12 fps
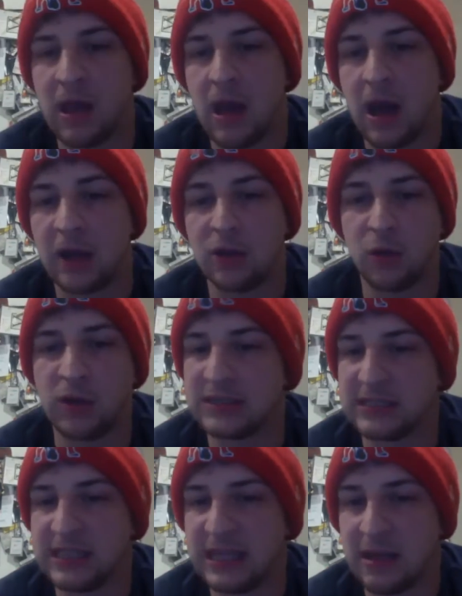I don't want to
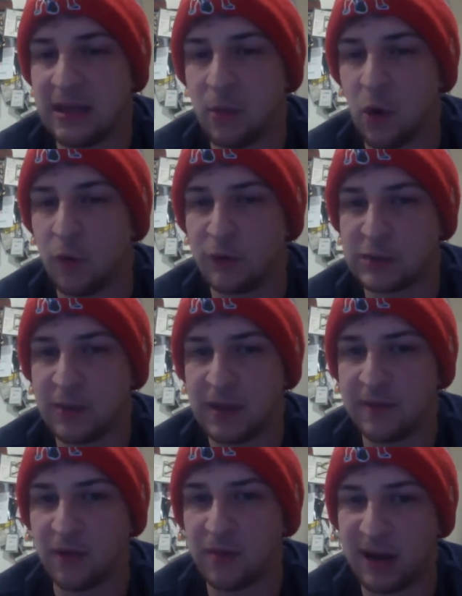see them overspend
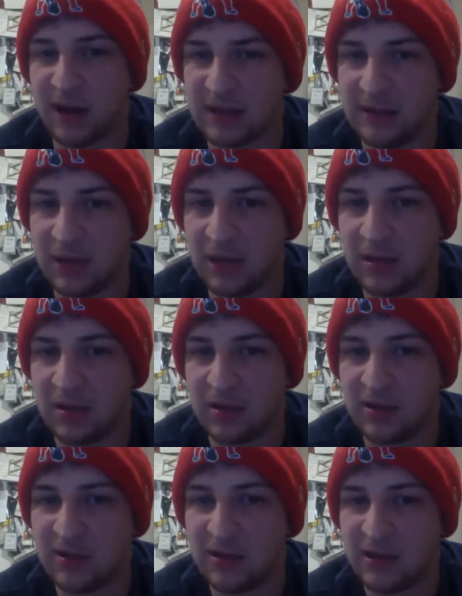for a Bradley Beal,
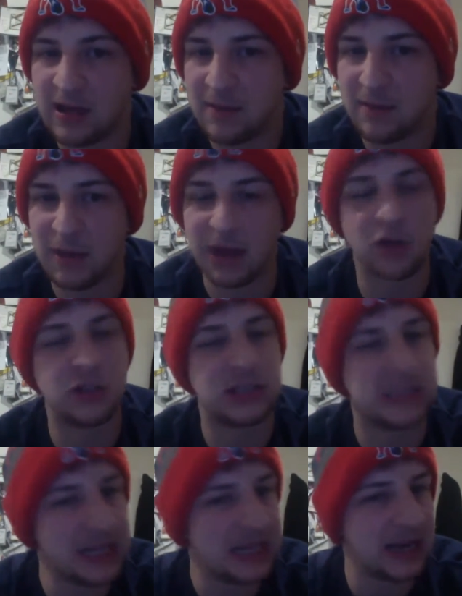but I could
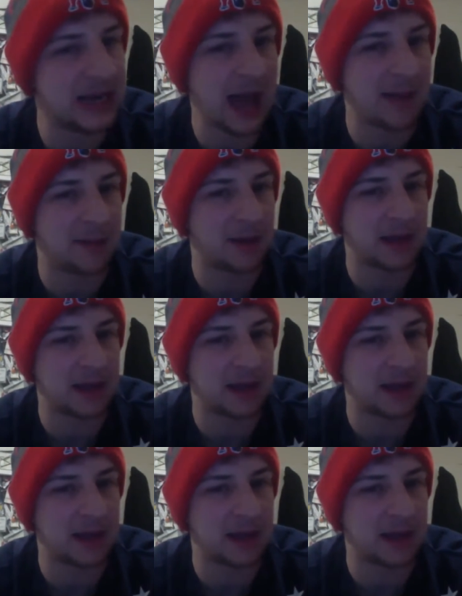see that happening.